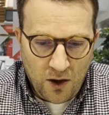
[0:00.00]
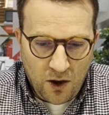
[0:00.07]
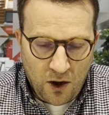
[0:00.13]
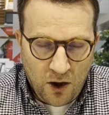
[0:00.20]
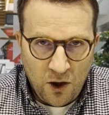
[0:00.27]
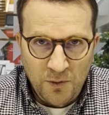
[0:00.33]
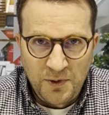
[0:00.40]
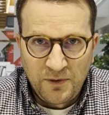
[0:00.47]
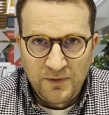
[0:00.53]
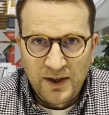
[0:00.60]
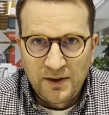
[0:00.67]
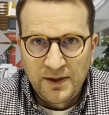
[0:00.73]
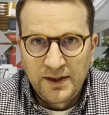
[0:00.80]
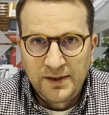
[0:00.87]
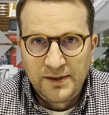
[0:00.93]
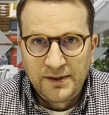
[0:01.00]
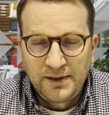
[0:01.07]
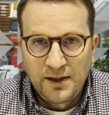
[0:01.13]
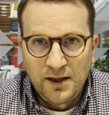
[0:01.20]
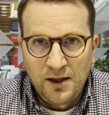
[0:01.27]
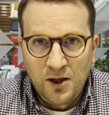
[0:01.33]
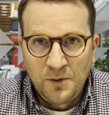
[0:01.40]
I hope you found this
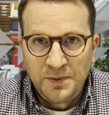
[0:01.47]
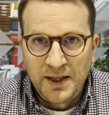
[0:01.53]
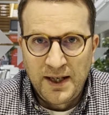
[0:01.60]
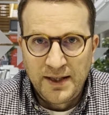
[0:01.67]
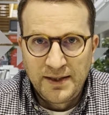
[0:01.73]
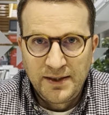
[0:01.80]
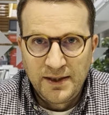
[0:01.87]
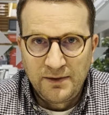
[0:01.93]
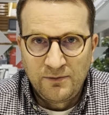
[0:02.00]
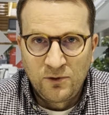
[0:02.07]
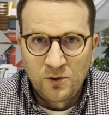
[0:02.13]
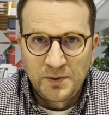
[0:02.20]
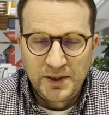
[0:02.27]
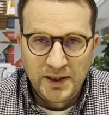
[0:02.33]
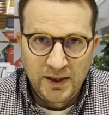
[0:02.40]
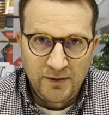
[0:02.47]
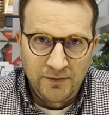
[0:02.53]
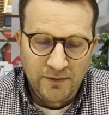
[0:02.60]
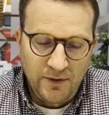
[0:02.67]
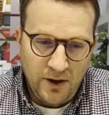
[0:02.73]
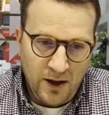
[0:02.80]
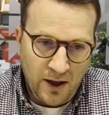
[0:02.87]
update informative,